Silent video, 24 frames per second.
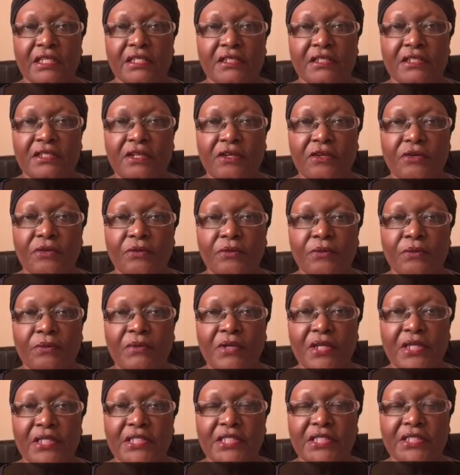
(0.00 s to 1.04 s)
So
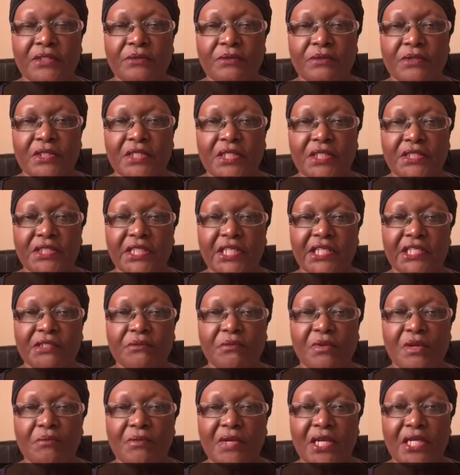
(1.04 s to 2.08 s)
what I did was I
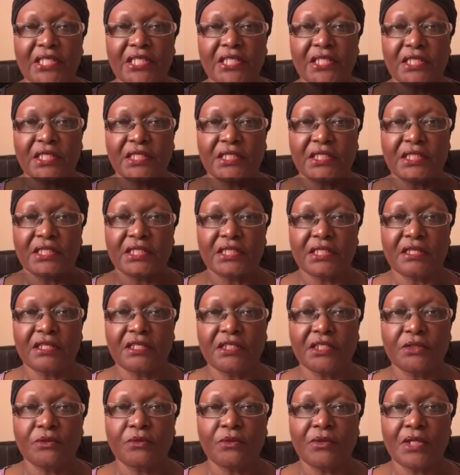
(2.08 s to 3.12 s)
changed my mind and I
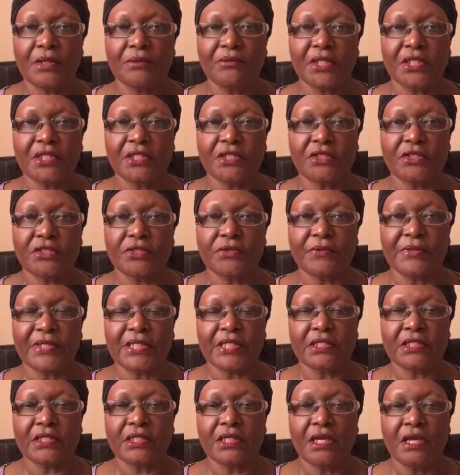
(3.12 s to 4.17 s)
decided what I'm going to do
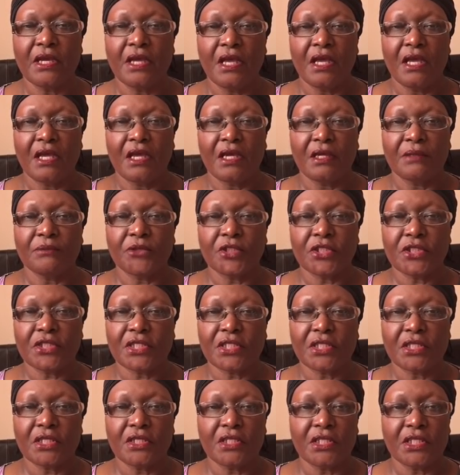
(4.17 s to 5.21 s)
is I'm
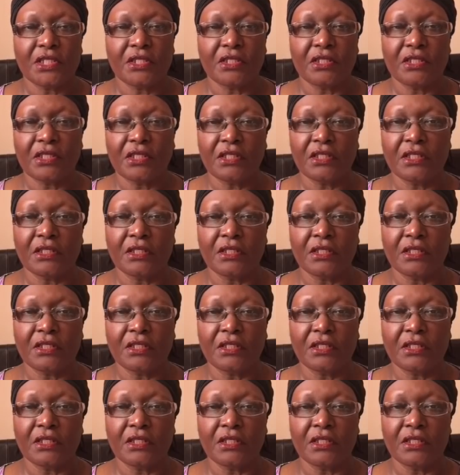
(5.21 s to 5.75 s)
just going to